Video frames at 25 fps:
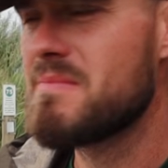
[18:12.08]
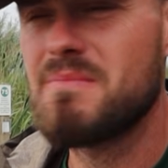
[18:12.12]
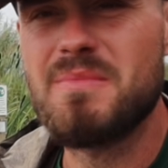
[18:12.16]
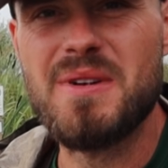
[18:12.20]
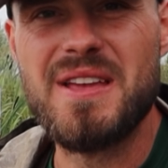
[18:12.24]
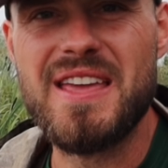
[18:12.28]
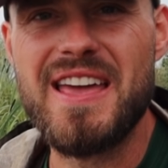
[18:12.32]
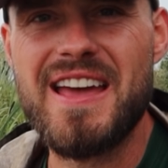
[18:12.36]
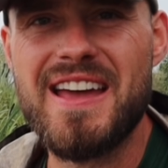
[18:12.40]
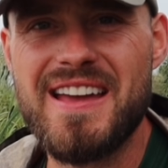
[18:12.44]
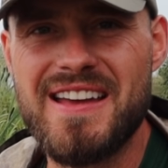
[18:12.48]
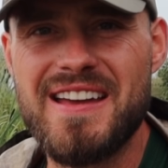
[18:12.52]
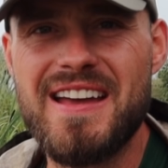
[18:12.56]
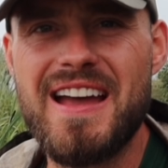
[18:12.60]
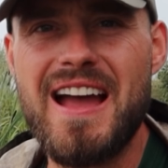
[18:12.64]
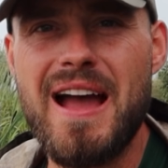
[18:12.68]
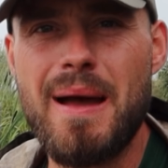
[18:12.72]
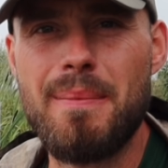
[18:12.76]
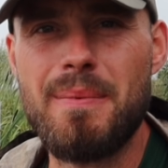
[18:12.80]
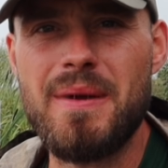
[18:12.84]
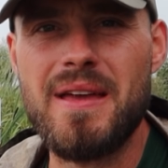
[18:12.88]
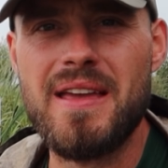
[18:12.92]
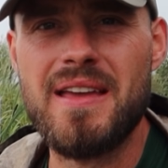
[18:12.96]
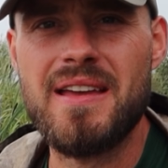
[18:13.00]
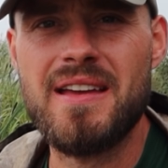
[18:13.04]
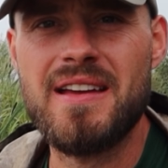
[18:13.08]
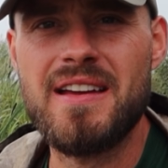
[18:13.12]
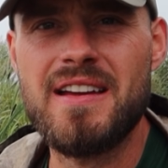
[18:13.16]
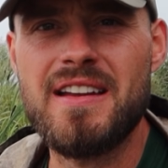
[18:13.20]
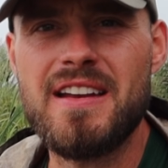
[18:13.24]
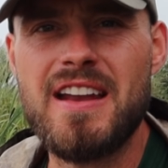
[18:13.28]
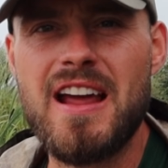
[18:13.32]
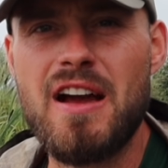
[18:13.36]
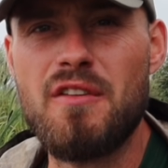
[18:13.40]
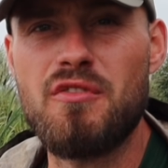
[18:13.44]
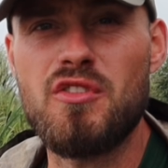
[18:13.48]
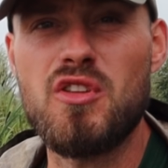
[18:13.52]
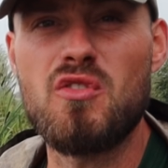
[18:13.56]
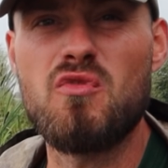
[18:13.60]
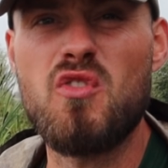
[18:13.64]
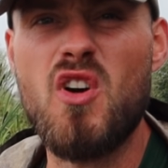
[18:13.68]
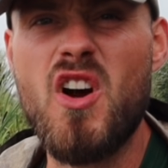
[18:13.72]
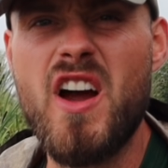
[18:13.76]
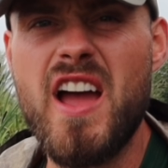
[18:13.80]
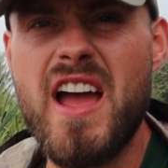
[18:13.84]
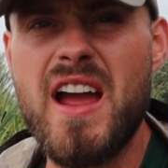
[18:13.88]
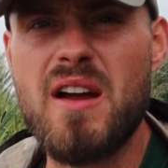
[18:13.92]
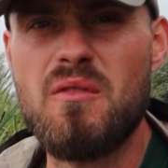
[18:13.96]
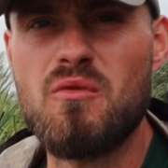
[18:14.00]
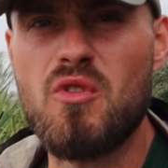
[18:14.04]
but yeah, happy. Now for the
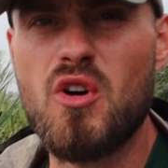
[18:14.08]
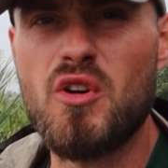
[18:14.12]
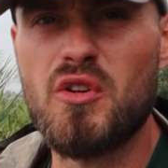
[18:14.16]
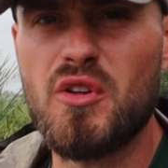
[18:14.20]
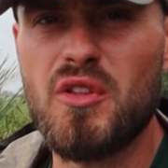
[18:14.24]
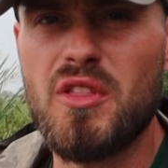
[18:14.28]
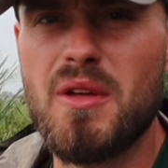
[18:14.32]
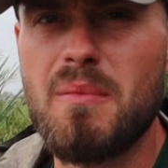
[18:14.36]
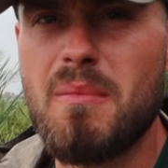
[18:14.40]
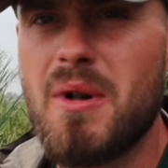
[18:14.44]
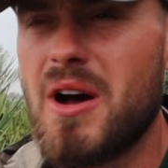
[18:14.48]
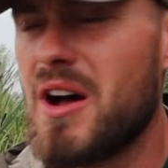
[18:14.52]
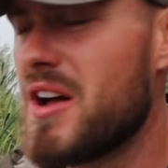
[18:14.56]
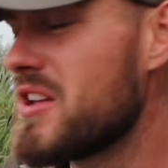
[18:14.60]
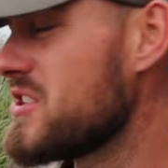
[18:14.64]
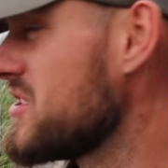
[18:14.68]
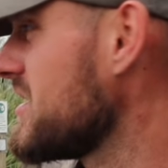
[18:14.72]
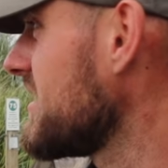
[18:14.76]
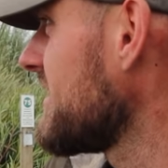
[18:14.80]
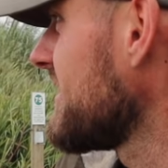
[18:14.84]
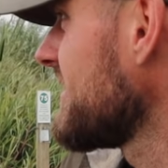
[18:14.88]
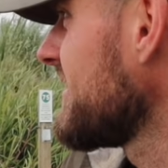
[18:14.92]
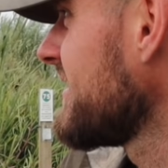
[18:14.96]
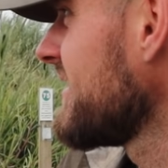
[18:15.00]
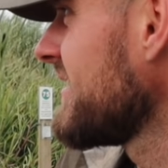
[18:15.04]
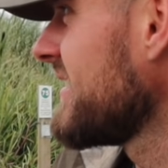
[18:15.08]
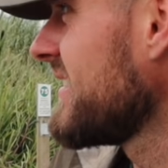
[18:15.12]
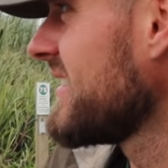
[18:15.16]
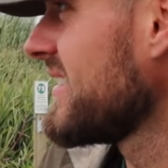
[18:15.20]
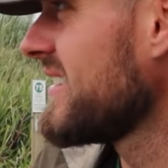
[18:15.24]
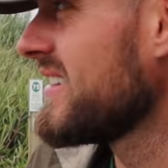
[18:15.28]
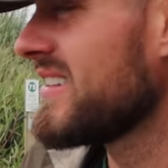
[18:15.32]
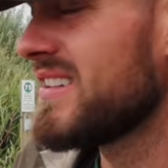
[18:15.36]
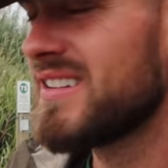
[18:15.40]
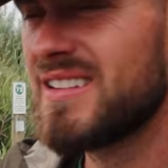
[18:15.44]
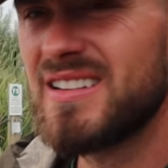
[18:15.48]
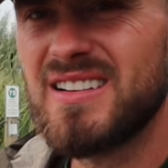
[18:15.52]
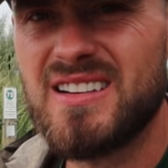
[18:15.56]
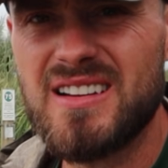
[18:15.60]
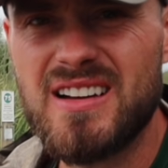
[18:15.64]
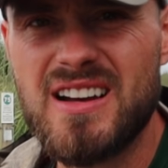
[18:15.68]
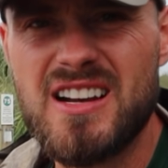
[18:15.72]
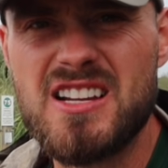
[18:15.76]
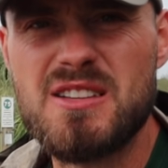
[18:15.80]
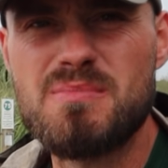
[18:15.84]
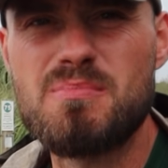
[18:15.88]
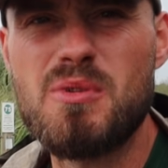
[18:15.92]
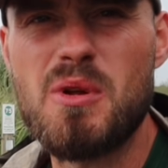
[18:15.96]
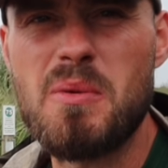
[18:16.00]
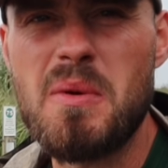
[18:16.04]
right hand rod on the margin, and
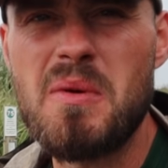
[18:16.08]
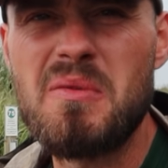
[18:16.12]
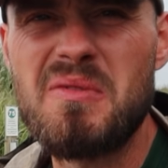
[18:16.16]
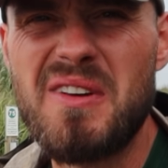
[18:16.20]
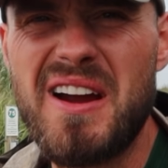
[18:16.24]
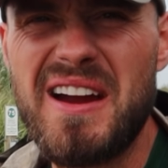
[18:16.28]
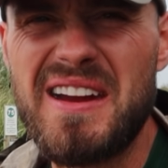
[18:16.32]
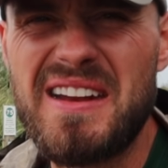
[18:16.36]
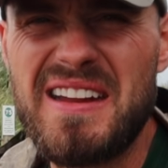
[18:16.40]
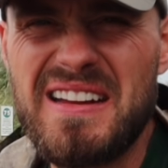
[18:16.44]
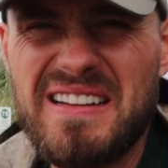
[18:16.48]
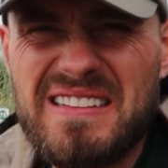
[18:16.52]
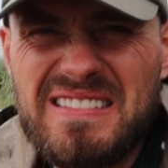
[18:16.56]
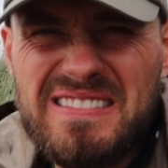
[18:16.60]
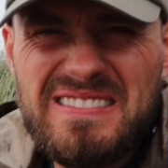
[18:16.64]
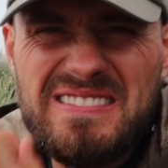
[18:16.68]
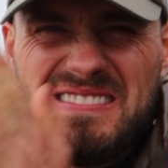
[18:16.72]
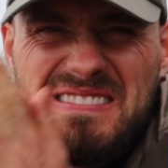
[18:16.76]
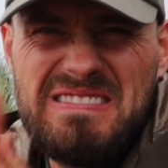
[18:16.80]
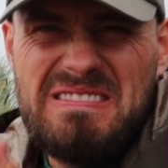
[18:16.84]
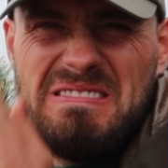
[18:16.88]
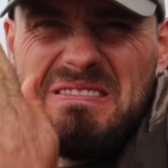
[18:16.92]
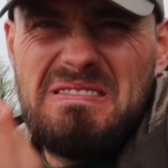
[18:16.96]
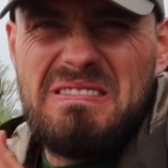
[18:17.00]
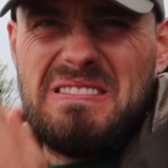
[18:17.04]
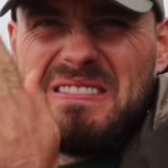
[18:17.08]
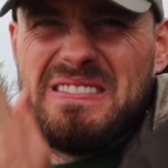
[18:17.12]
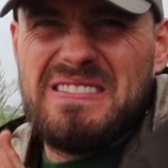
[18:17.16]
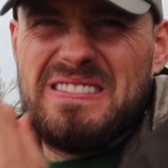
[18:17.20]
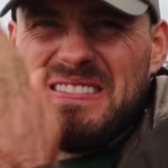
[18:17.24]
it's blue and raining. Ooh.